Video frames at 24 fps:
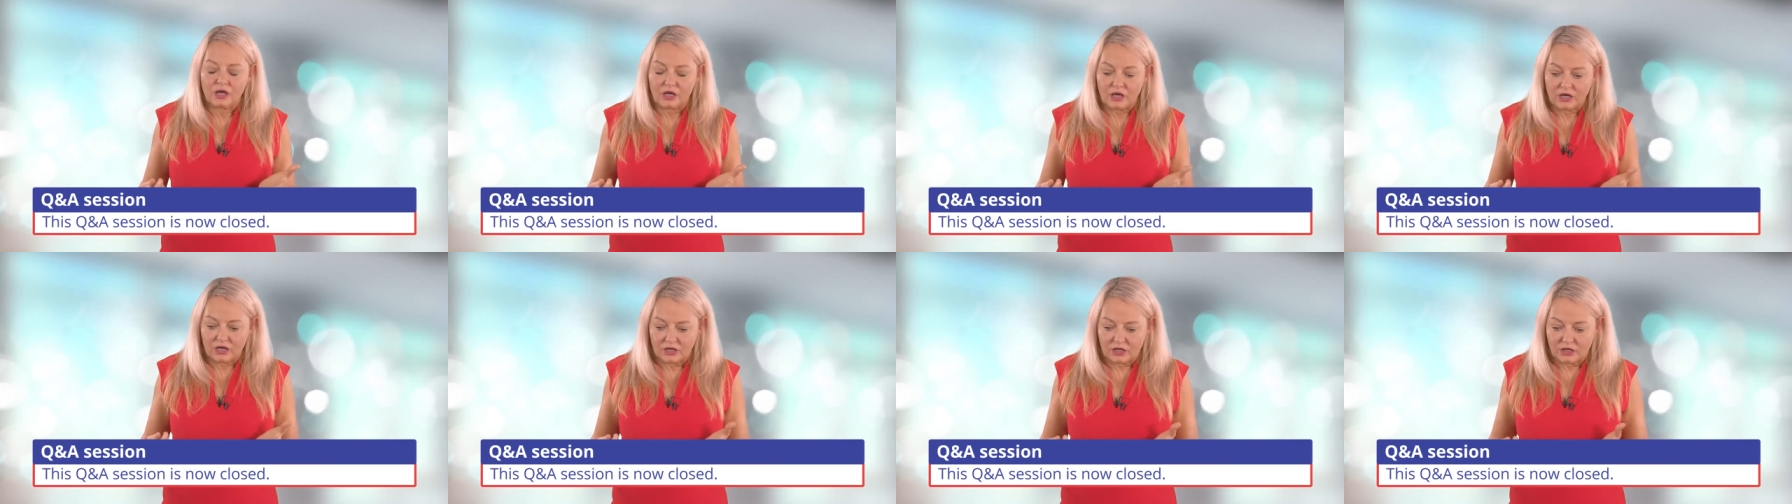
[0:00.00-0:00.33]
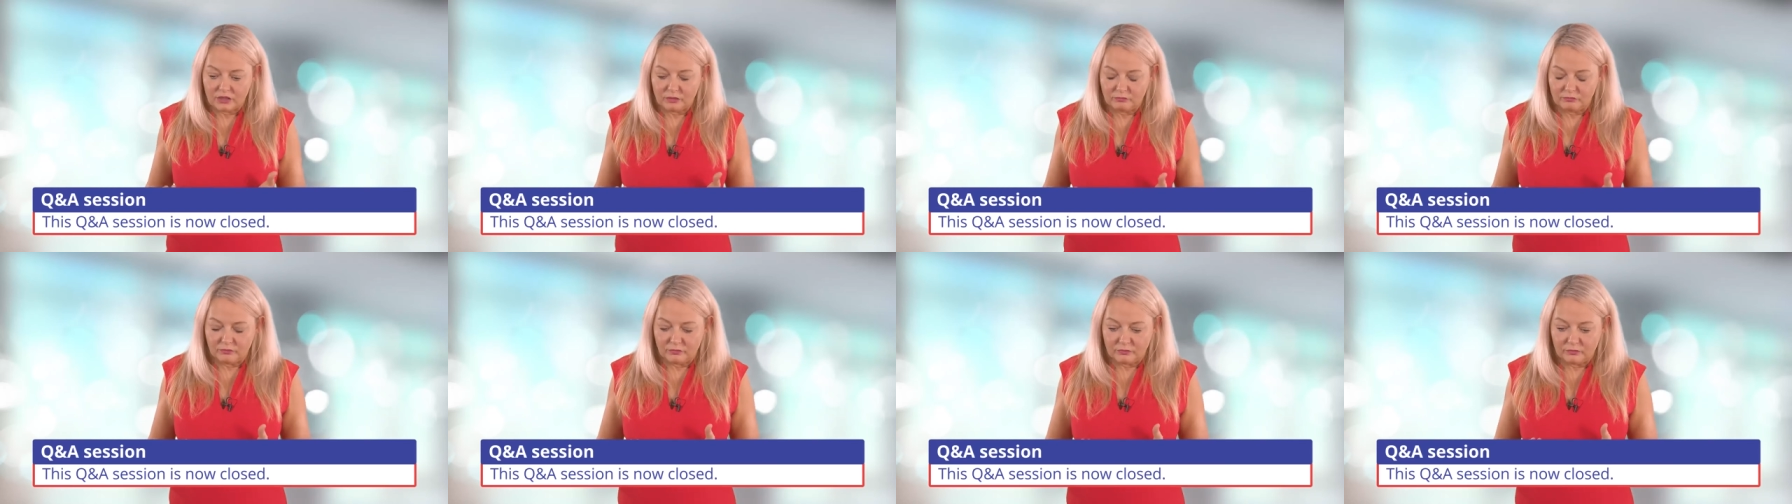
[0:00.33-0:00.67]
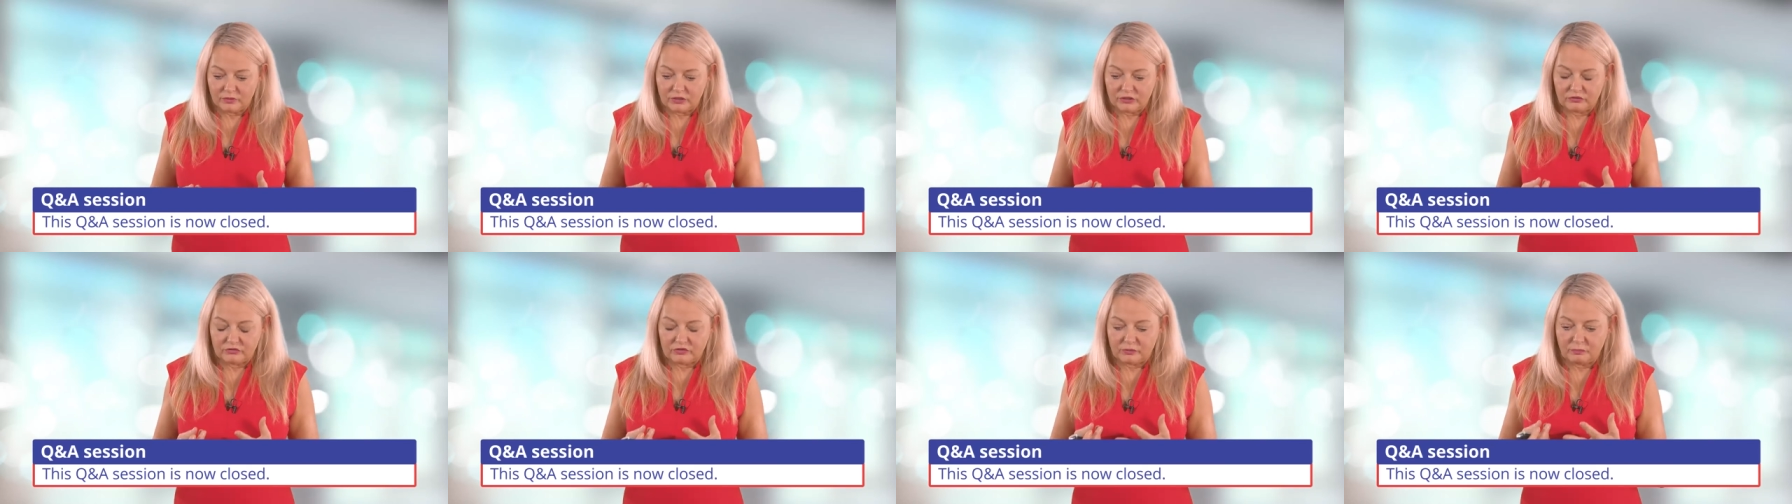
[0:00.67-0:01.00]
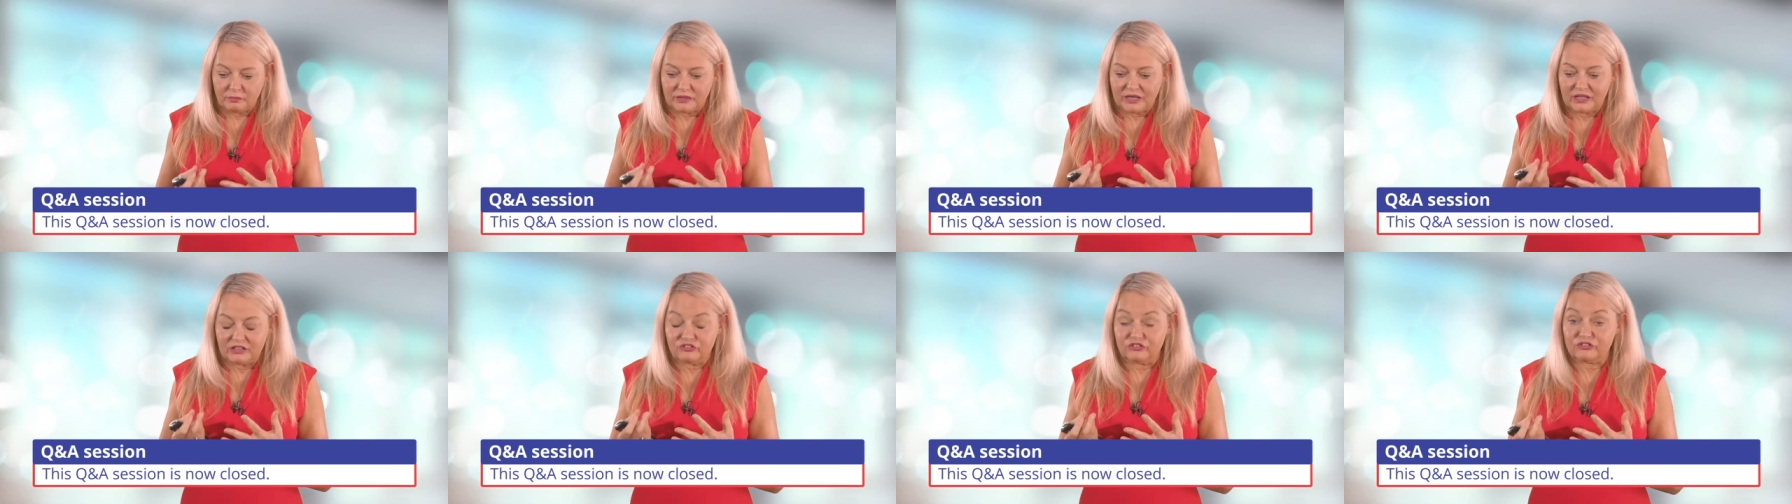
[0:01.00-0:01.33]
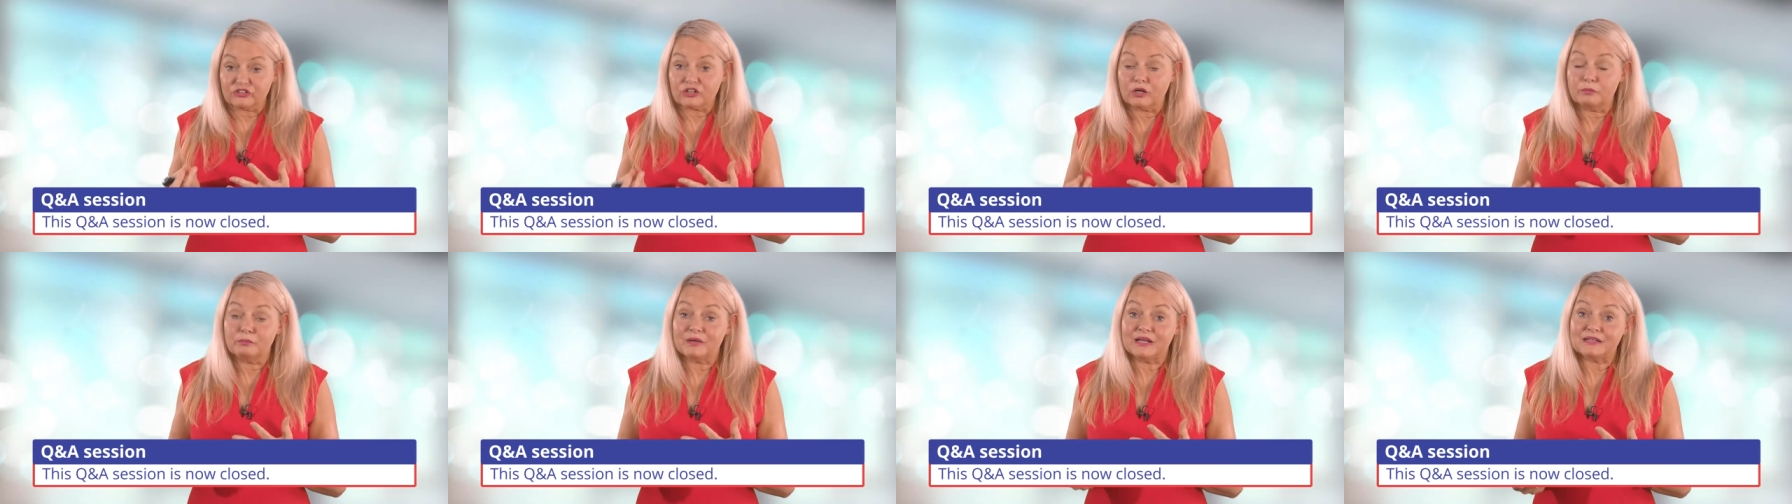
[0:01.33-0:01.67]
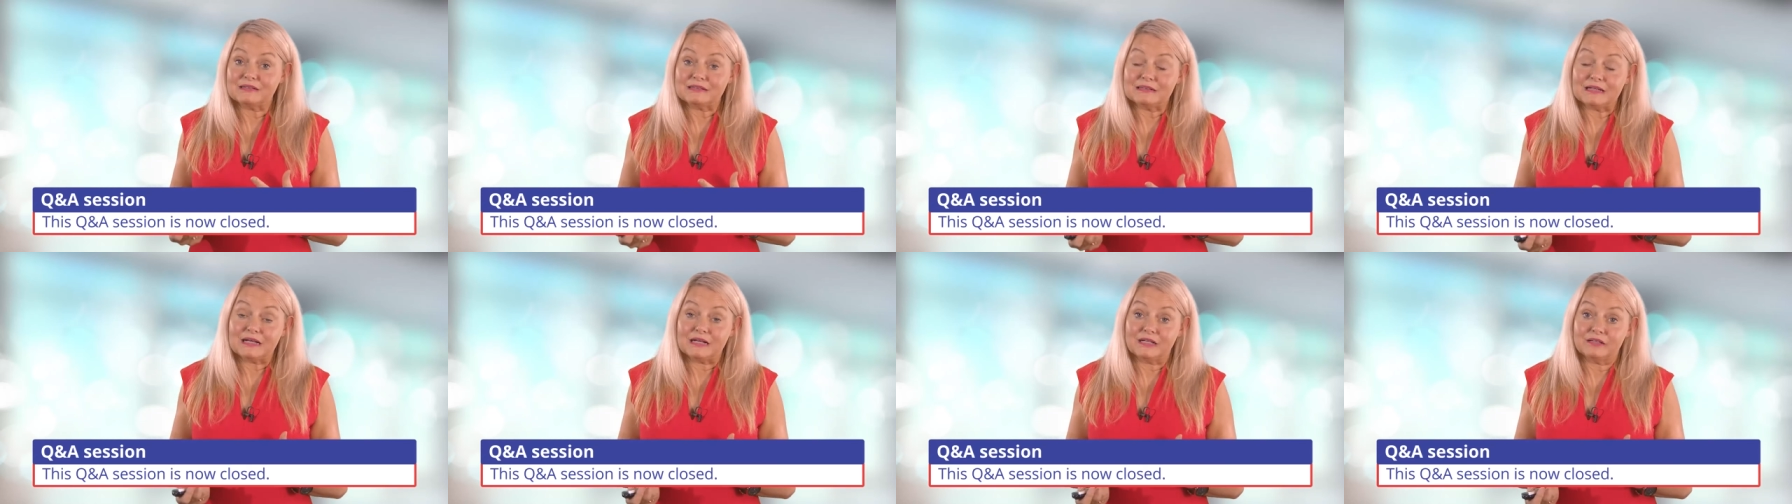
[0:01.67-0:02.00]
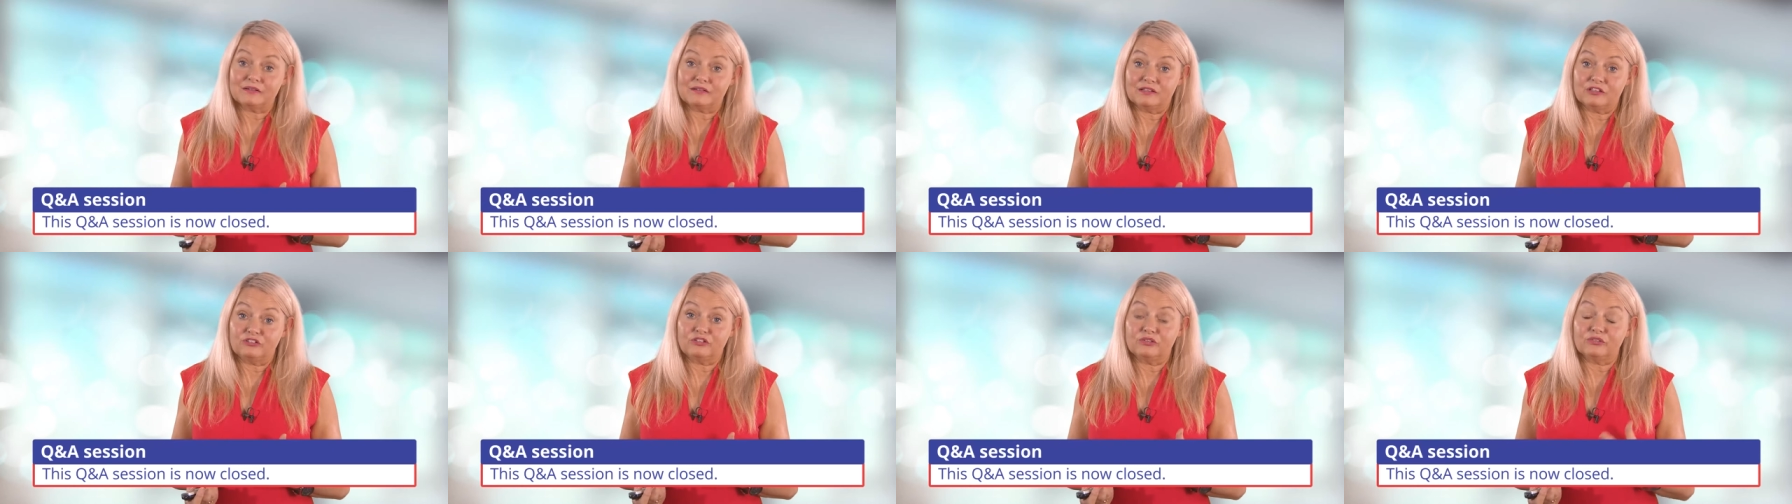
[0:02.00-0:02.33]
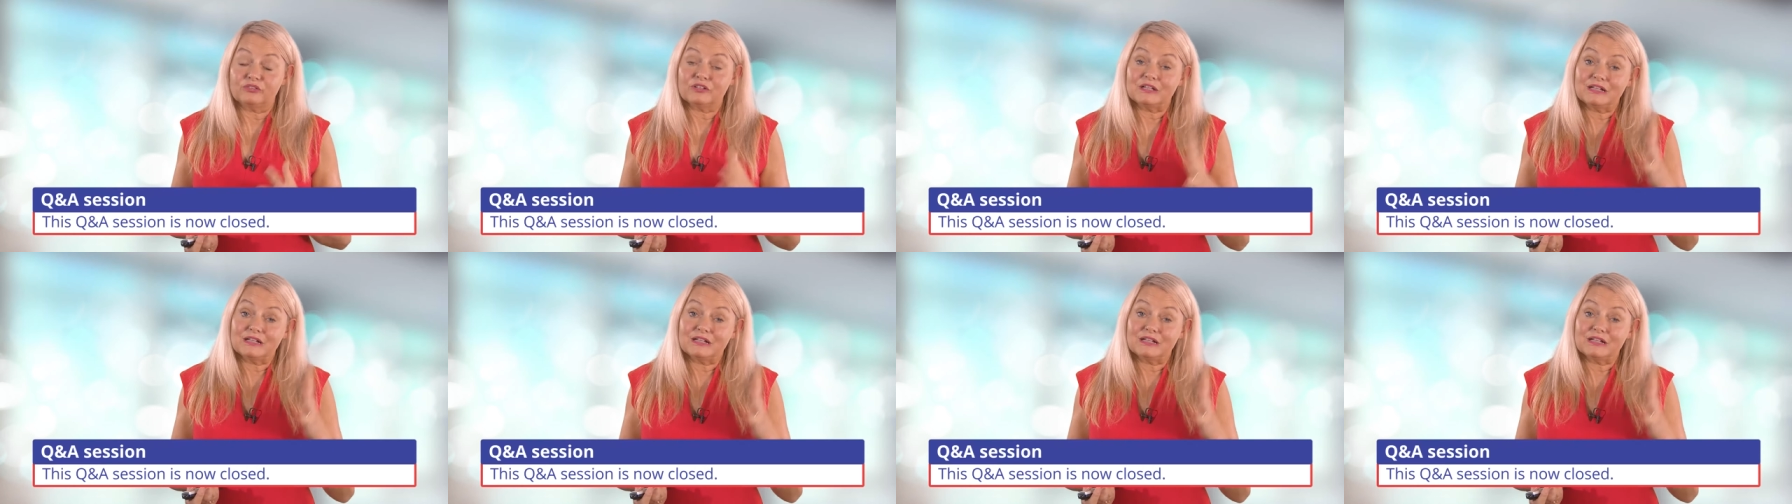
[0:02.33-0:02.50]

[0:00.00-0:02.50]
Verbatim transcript: Um, the patient's got mental health issues,